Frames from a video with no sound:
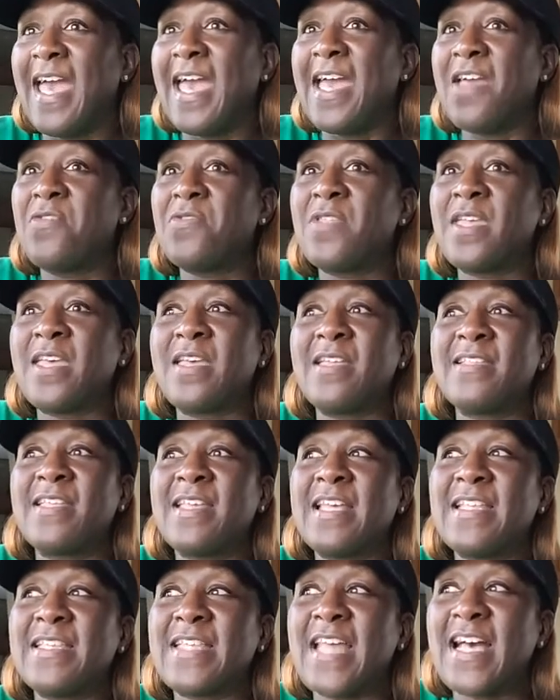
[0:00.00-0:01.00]

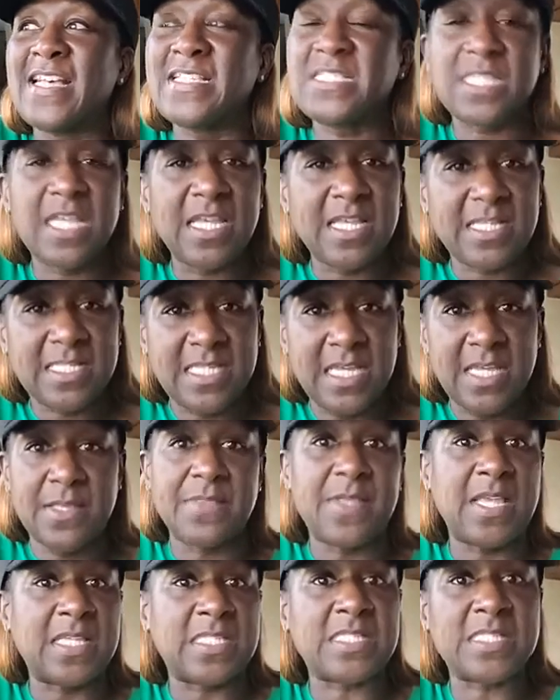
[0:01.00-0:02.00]
And not saying
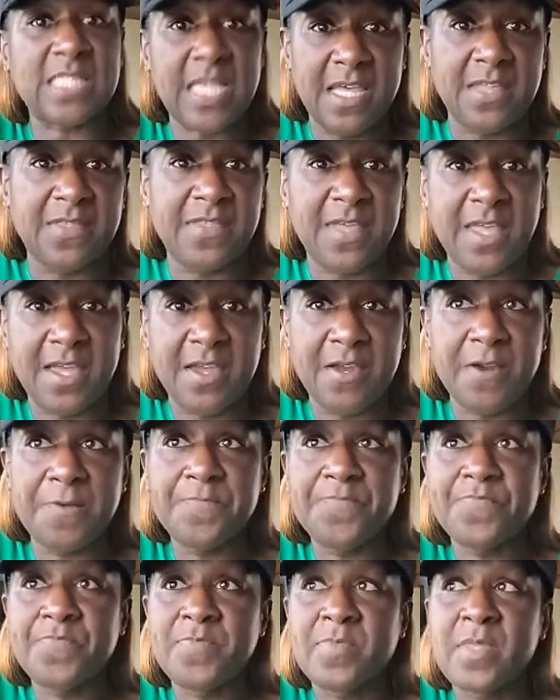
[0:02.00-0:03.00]
that they stay there,
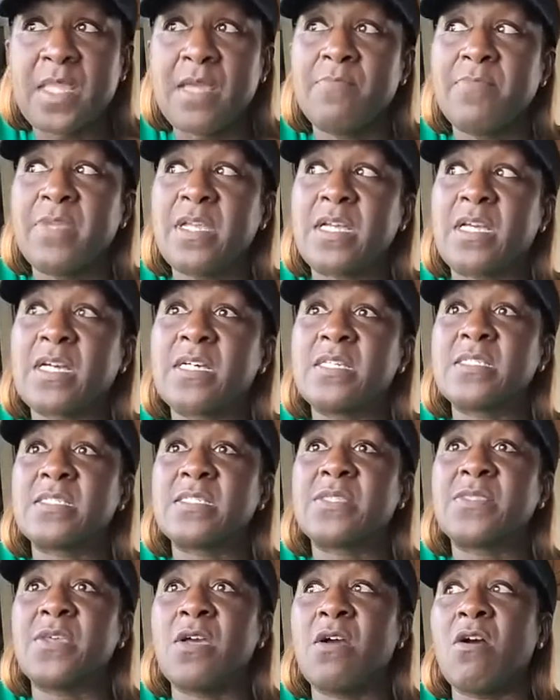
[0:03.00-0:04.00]

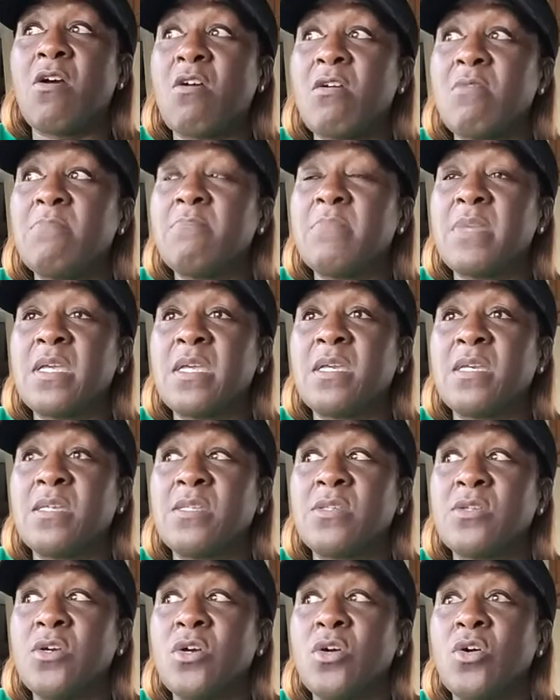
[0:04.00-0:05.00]
because there are
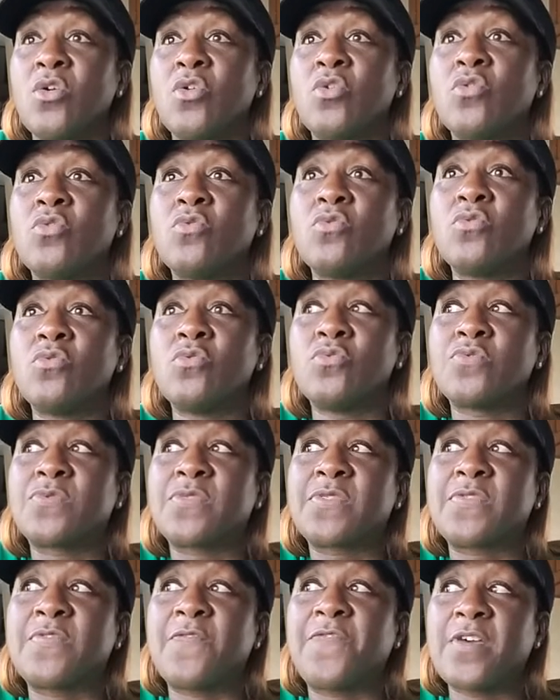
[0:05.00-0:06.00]
men who
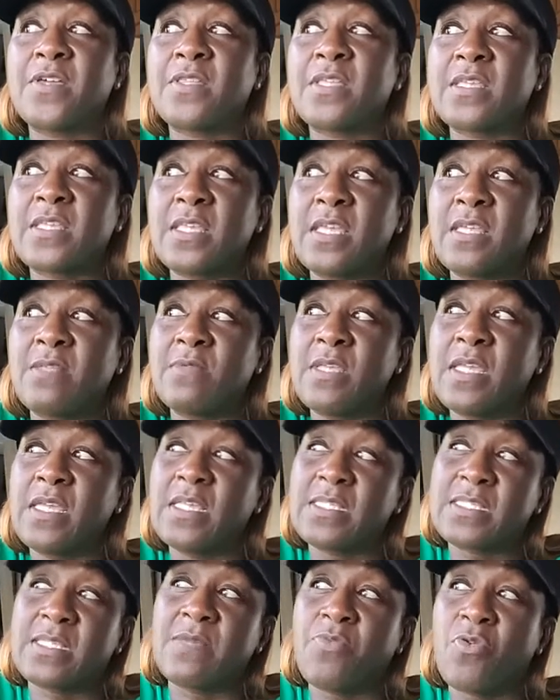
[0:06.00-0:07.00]
feel
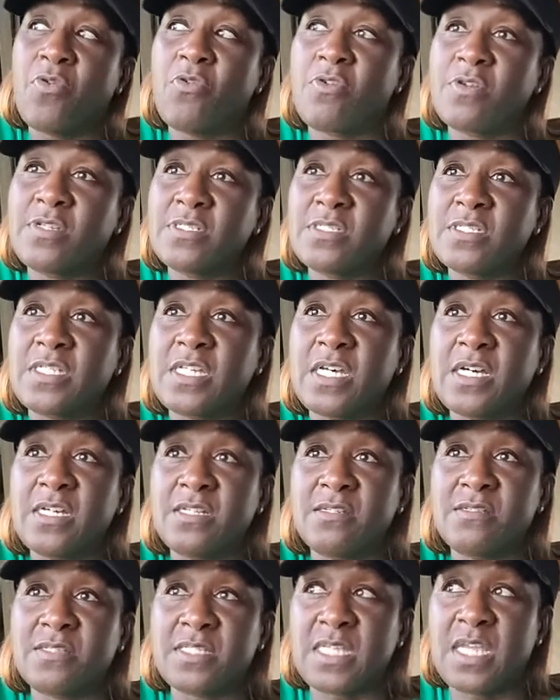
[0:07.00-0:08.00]
it's important to
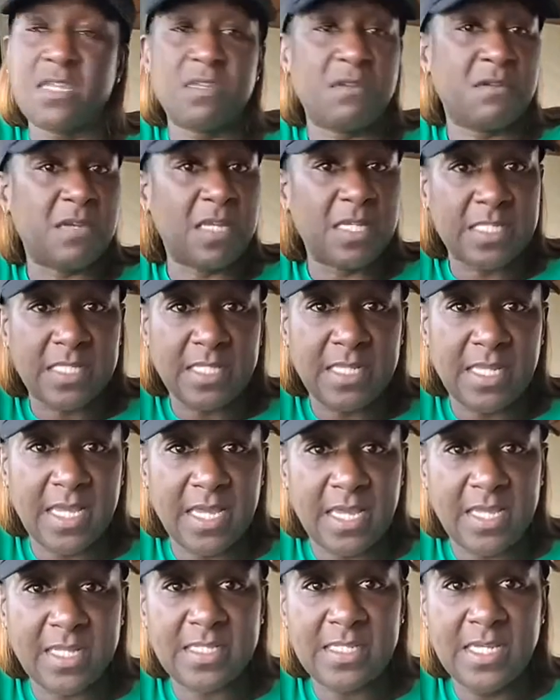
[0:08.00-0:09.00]
understand your
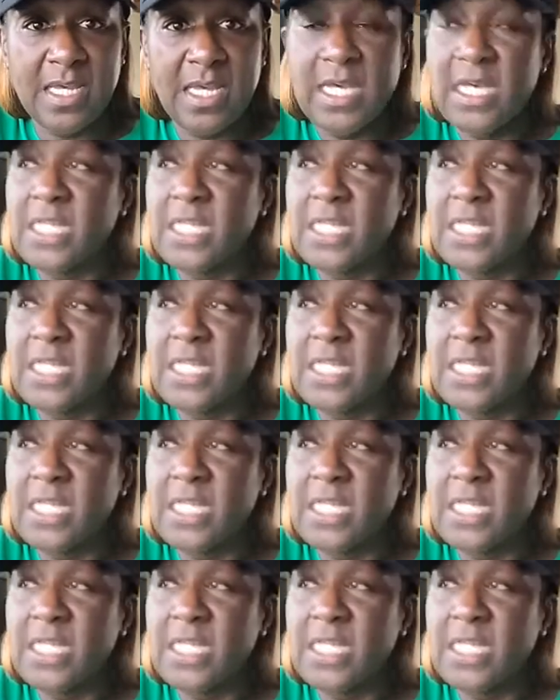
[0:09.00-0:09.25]
intellect,